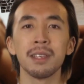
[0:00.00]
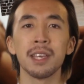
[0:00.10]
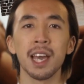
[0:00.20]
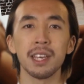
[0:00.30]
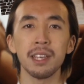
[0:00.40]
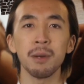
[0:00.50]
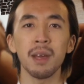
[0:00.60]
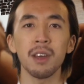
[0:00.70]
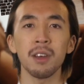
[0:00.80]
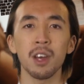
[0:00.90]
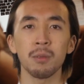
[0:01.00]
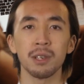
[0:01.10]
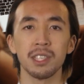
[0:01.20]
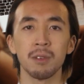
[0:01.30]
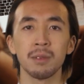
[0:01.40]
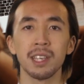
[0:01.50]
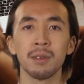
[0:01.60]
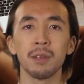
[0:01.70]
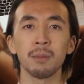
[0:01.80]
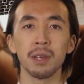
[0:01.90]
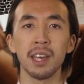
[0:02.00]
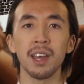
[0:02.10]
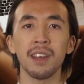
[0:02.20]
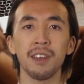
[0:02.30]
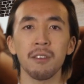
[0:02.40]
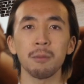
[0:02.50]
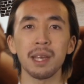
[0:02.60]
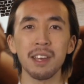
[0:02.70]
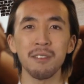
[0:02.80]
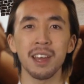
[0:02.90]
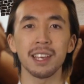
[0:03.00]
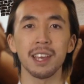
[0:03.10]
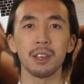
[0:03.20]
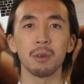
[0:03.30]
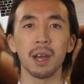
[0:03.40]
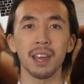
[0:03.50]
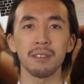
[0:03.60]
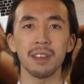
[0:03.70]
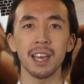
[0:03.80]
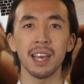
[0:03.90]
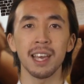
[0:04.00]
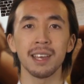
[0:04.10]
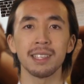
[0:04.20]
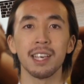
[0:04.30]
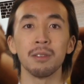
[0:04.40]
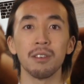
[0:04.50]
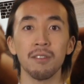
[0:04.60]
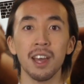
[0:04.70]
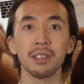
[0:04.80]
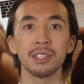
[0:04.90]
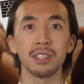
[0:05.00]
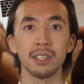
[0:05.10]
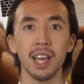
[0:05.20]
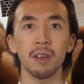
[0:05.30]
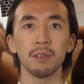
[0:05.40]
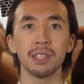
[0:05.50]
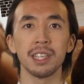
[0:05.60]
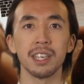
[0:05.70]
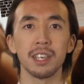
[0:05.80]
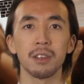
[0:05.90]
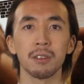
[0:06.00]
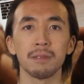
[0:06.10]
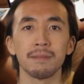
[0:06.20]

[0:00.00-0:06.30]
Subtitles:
Cutting them out almost completely will not have a big effect on your life and save you thousands of dollars in a year.